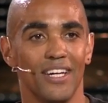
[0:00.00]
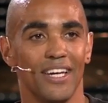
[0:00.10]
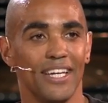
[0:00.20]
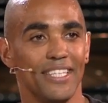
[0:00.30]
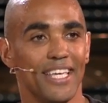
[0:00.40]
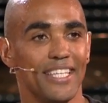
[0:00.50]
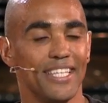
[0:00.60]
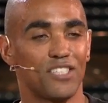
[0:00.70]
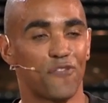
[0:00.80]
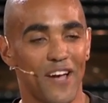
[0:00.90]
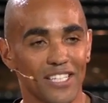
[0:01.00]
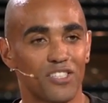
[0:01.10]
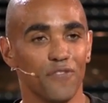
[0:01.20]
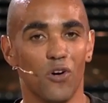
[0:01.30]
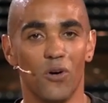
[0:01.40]
in, in this
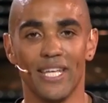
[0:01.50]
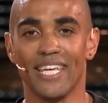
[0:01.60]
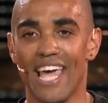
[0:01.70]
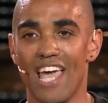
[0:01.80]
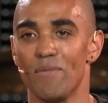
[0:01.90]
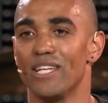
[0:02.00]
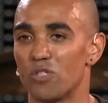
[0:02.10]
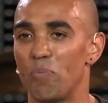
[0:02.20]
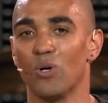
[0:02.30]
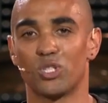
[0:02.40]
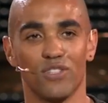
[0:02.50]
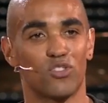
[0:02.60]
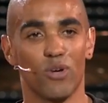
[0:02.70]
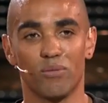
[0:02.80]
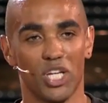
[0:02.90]
festival and he gave me this portion of
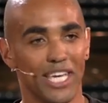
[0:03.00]
scripture.